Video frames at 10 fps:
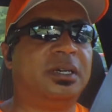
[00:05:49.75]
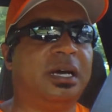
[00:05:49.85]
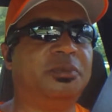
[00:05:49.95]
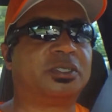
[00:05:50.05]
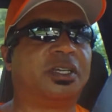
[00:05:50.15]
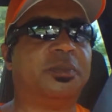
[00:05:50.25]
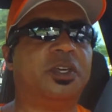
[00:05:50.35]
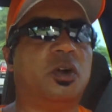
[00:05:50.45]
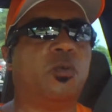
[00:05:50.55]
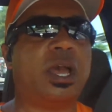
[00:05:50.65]
I'm just gonna
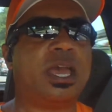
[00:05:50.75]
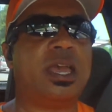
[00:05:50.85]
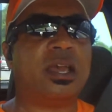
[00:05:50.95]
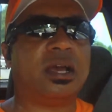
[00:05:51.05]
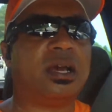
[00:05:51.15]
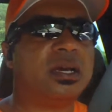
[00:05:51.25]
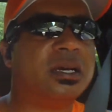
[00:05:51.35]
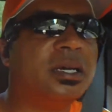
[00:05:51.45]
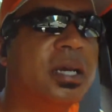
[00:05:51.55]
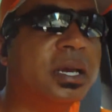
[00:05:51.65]
be away
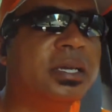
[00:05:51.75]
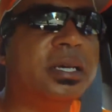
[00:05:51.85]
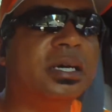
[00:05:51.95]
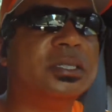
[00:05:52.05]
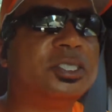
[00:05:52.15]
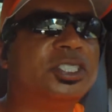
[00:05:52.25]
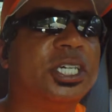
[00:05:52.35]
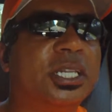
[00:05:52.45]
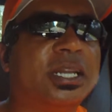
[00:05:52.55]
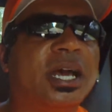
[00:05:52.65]
and uh,
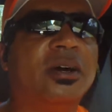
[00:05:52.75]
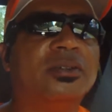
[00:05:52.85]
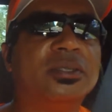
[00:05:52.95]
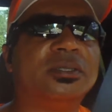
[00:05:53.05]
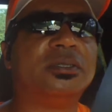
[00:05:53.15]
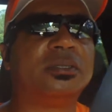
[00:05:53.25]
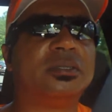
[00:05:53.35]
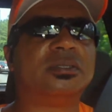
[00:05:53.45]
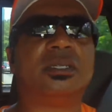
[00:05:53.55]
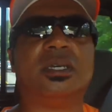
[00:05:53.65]
chilling out,
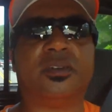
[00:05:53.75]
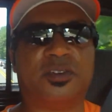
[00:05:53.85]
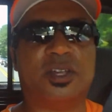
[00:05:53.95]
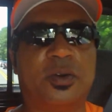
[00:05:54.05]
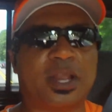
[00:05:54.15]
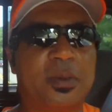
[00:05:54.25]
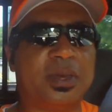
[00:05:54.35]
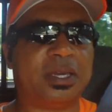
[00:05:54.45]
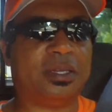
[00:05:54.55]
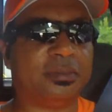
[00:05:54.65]
if you know what I
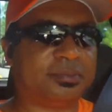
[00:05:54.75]
mean.